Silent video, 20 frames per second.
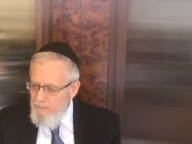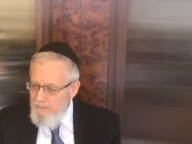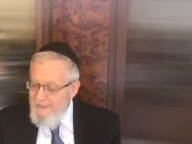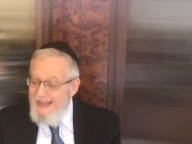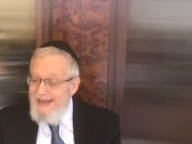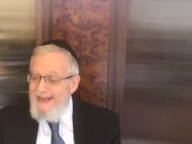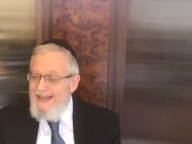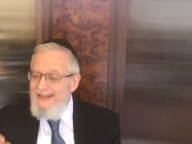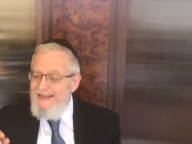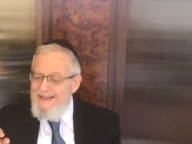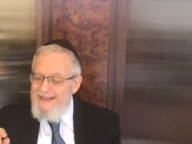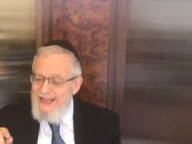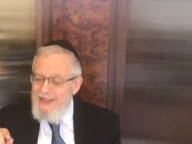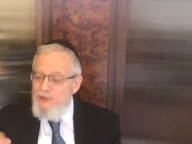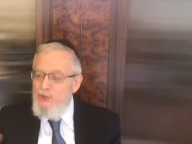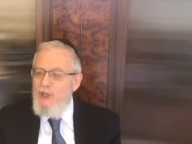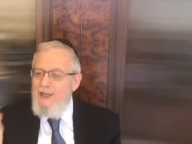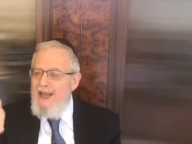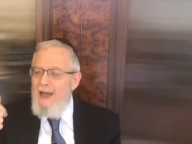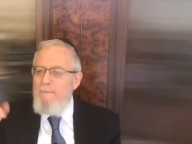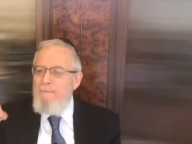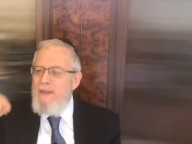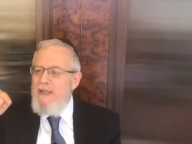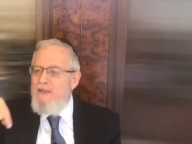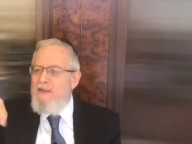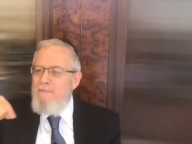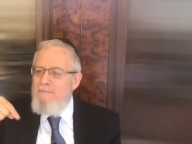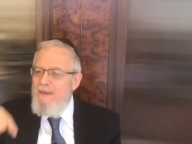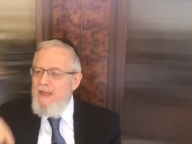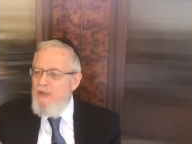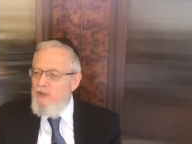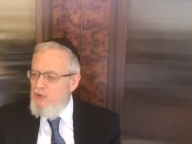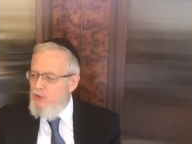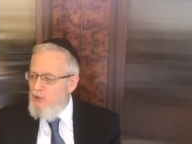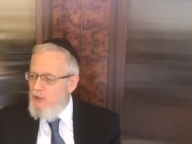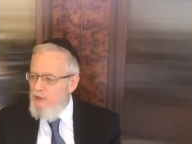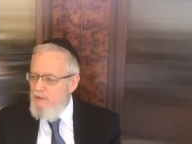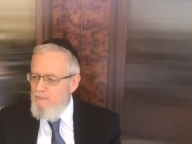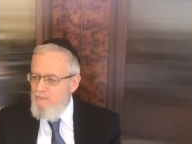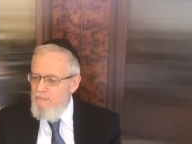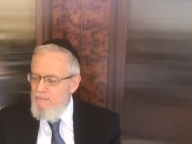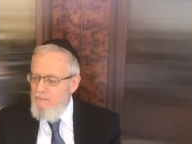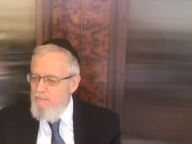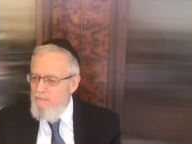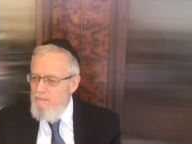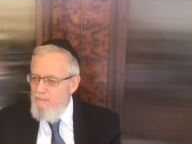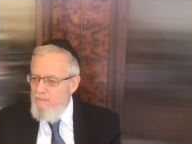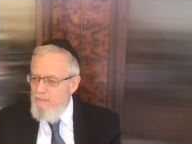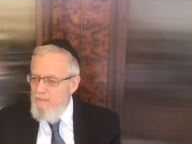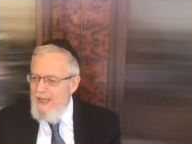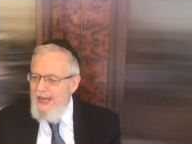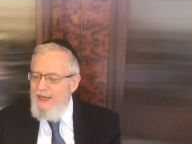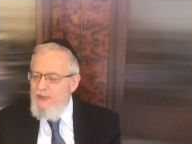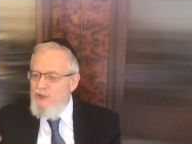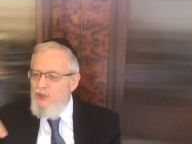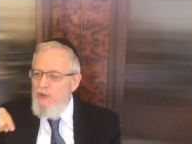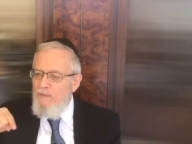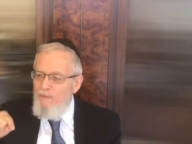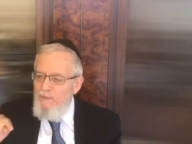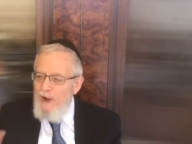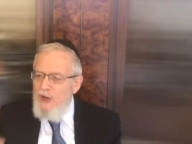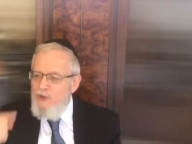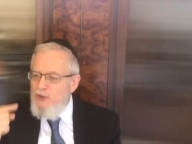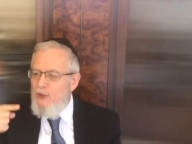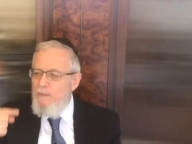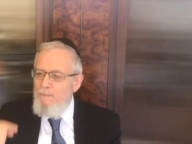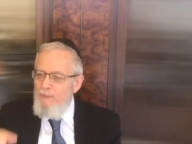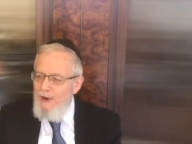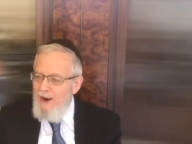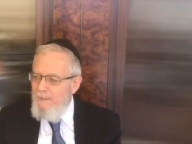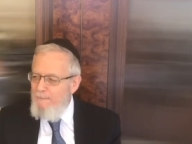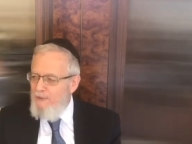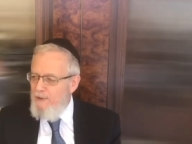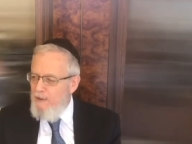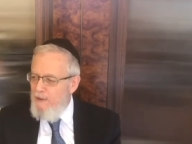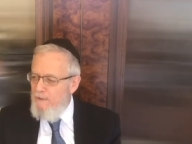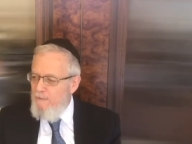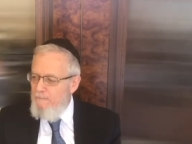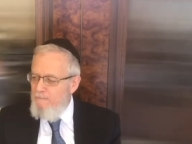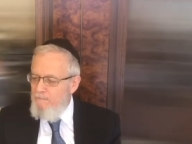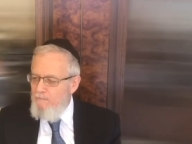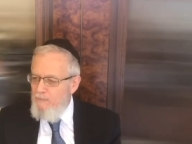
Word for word: That it, it should not be diminished and it should function properly.